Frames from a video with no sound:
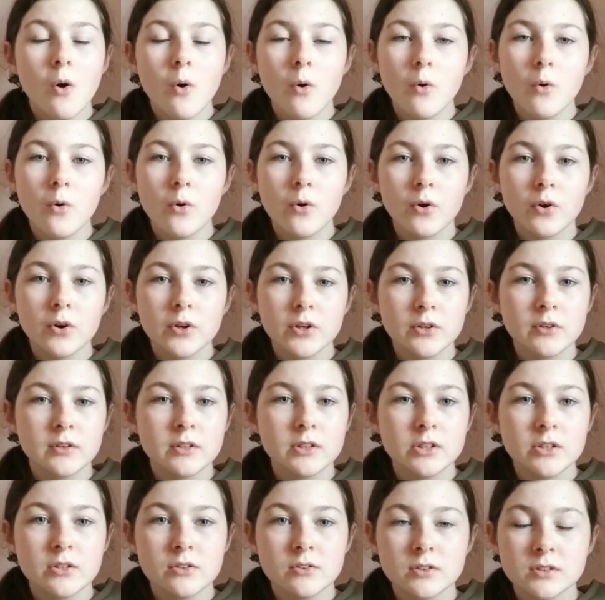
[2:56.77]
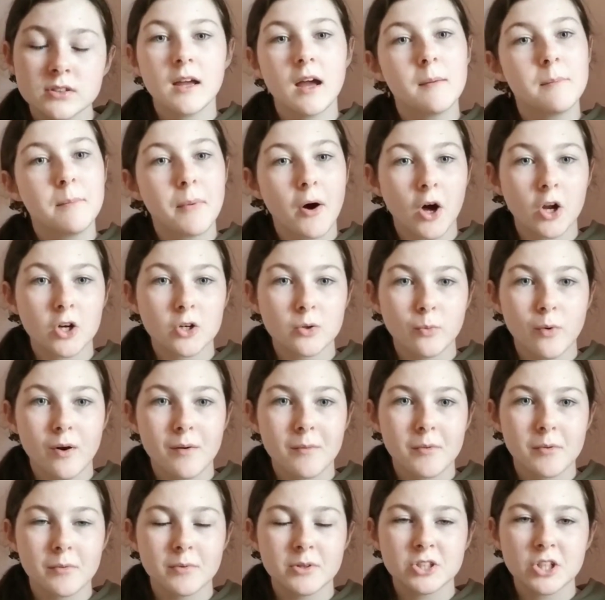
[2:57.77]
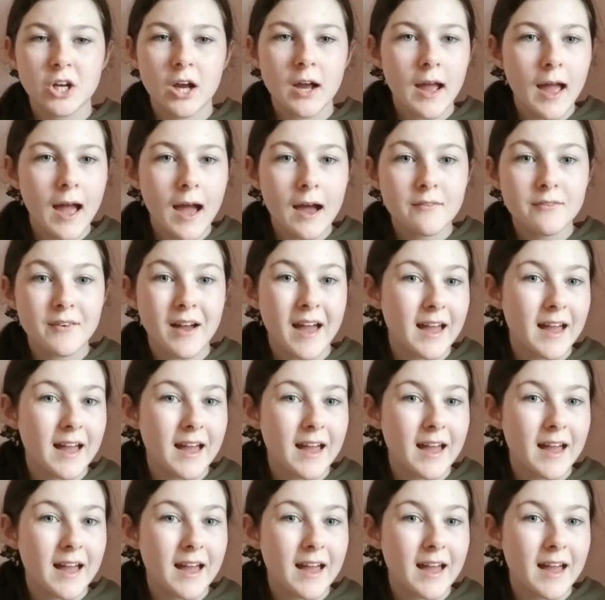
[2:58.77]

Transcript: or you can use a bottle warmer, which I have.